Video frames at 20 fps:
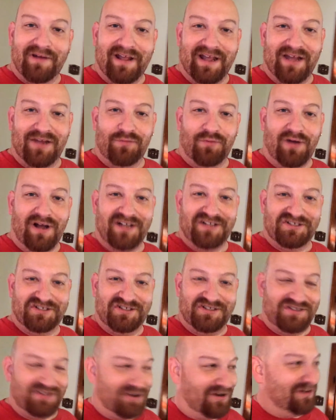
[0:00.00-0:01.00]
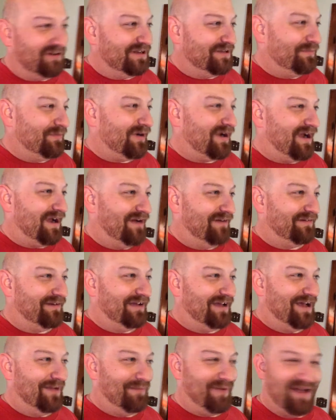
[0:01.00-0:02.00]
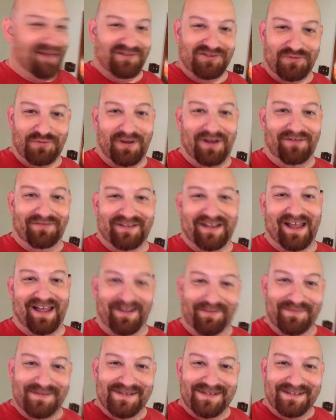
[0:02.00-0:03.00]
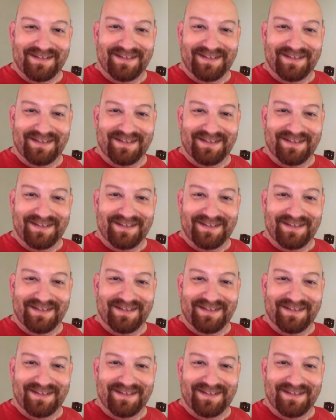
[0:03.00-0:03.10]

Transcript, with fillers: and watched Charlie Brown about 12 times.